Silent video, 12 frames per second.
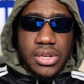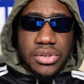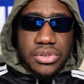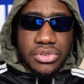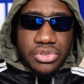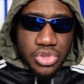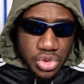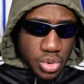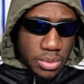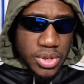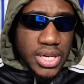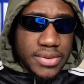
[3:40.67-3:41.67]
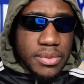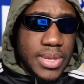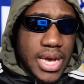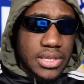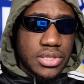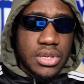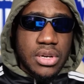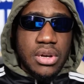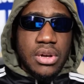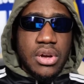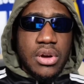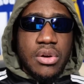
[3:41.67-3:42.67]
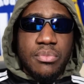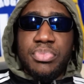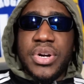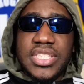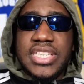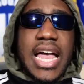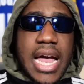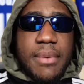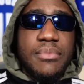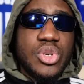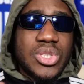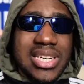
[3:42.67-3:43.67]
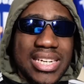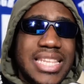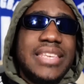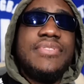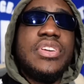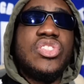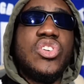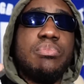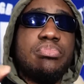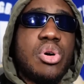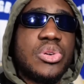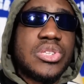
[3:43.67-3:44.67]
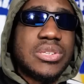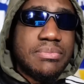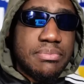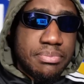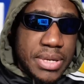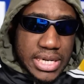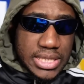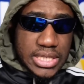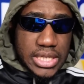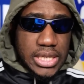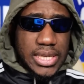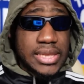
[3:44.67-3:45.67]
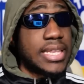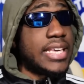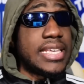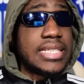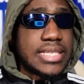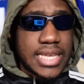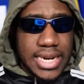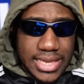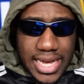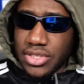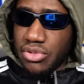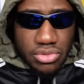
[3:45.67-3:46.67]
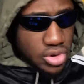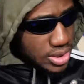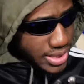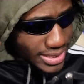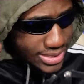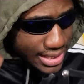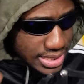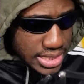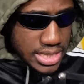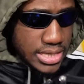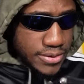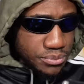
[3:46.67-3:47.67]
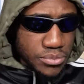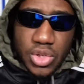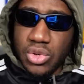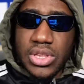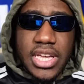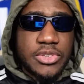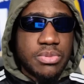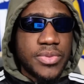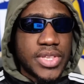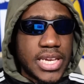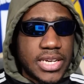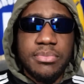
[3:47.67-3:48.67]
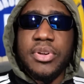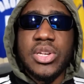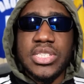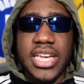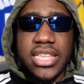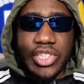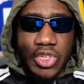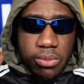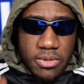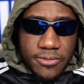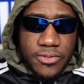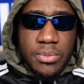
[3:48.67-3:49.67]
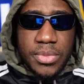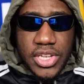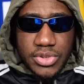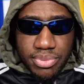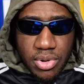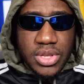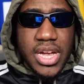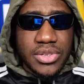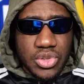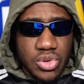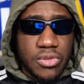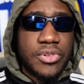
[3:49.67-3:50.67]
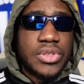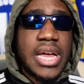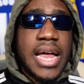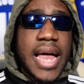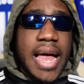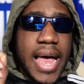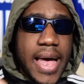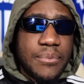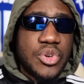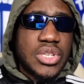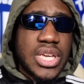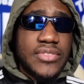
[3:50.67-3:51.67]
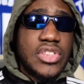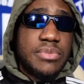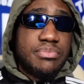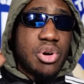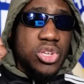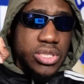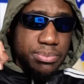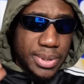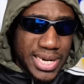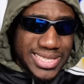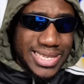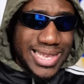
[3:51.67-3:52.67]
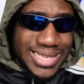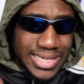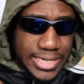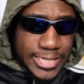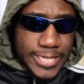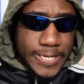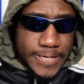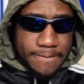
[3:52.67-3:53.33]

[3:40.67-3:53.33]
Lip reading: So I'm going to give him that. But you see, I'm just leaving the possibility that he said that. Not that he did, not that it's proven that he did, because again, this is coming from his brother and so forth. I'm just giving the possibility that he did.